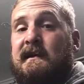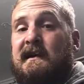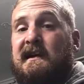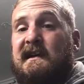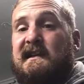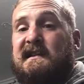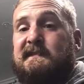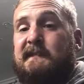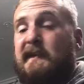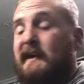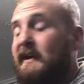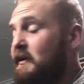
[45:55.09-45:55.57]

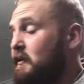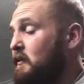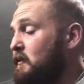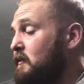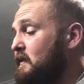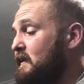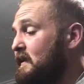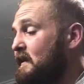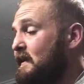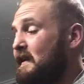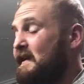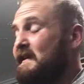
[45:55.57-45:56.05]
It's pretty
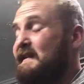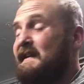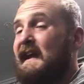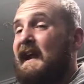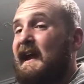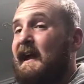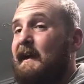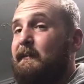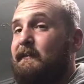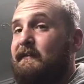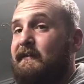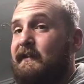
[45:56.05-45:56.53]
cool. You can get an
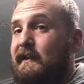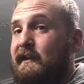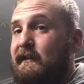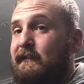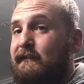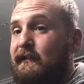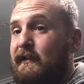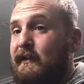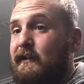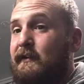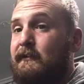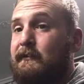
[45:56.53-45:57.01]
app for your
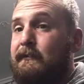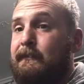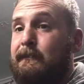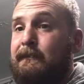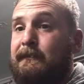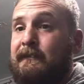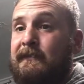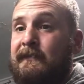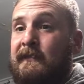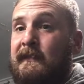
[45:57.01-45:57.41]
phone